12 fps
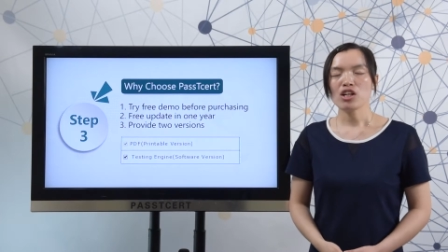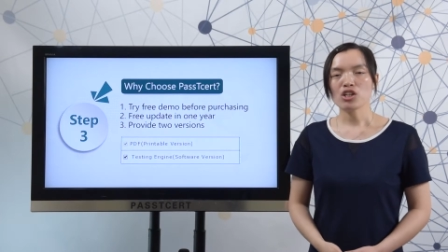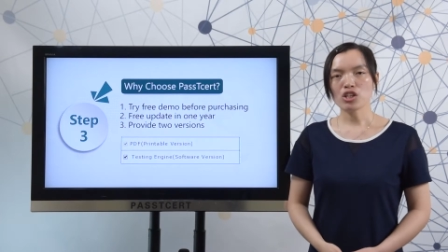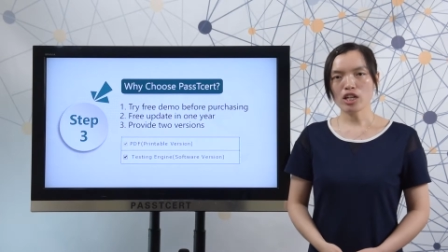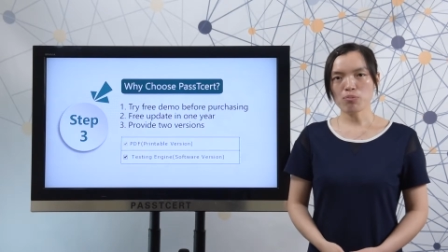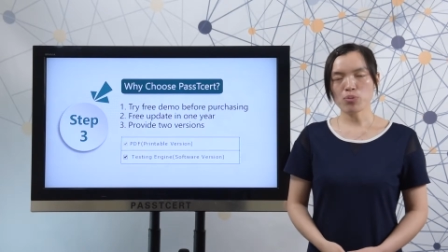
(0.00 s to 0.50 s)

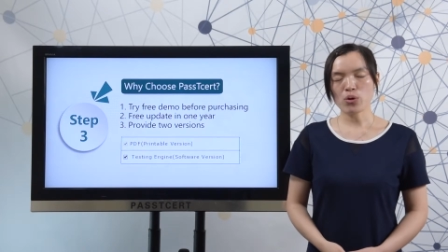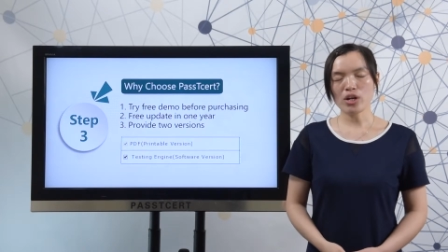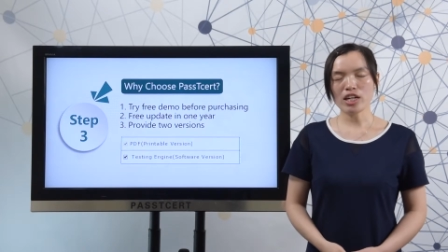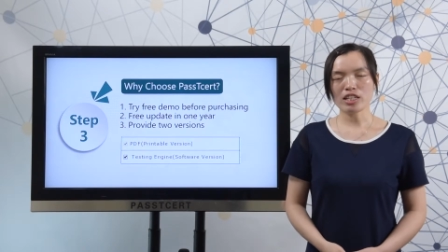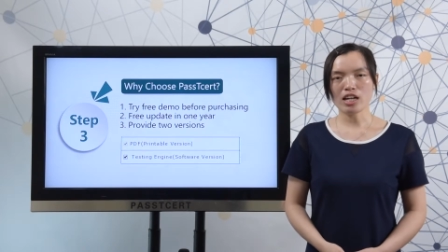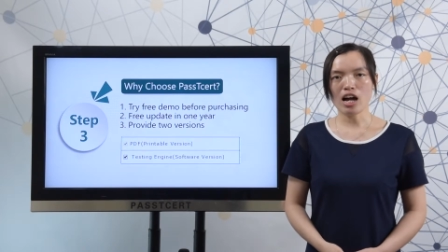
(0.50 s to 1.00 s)
You can
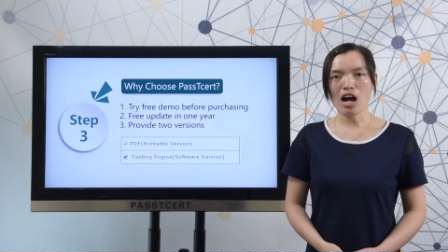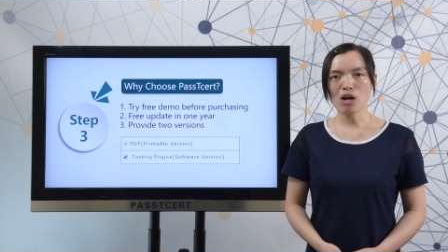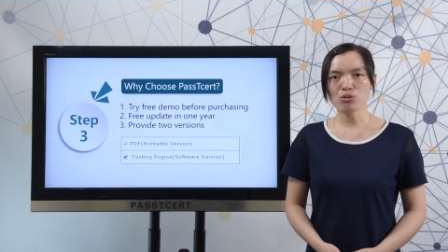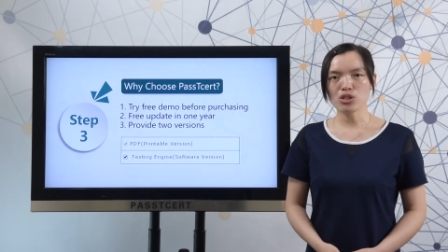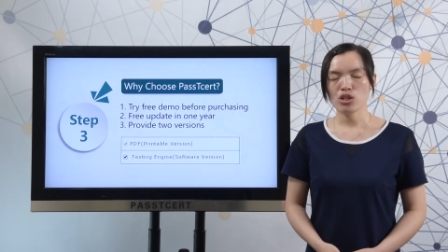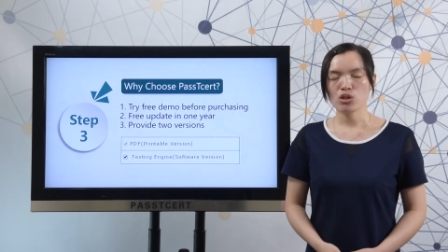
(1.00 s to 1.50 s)
print it
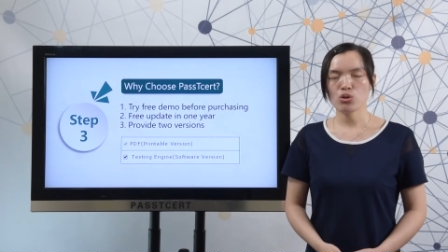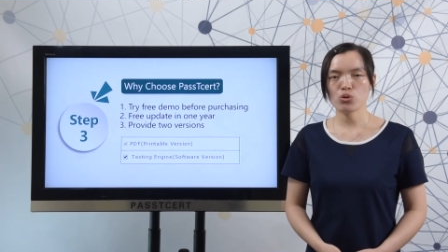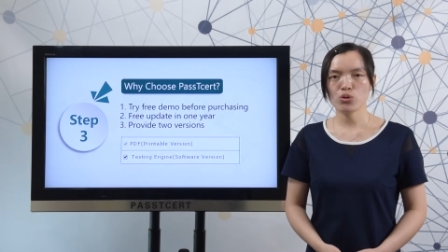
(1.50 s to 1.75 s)
out to